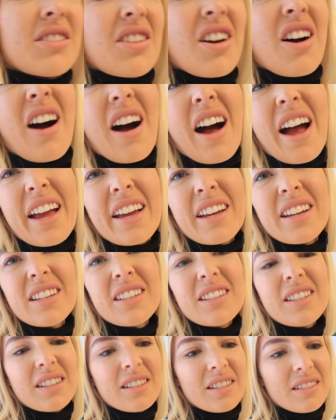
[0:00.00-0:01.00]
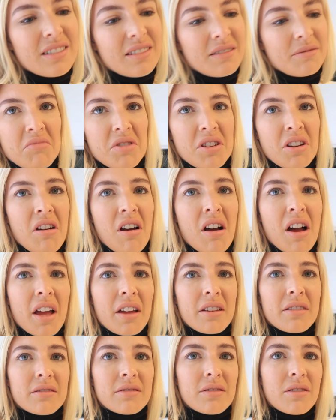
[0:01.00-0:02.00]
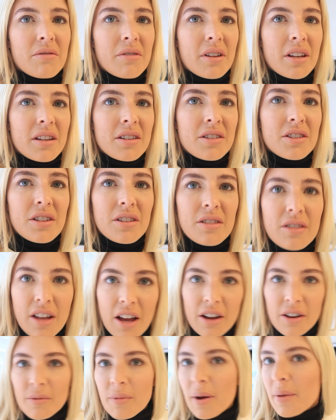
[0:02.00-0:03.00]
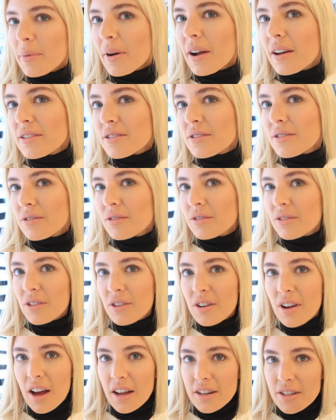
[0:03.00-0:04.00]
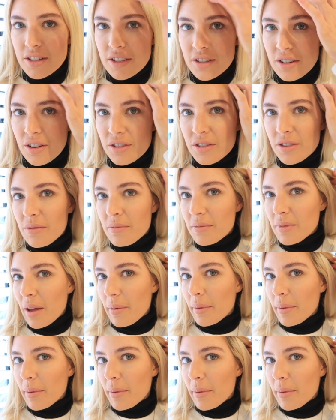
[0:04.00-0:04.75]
tired. I'm tired and low energy. Look how good my brows look though. I just got them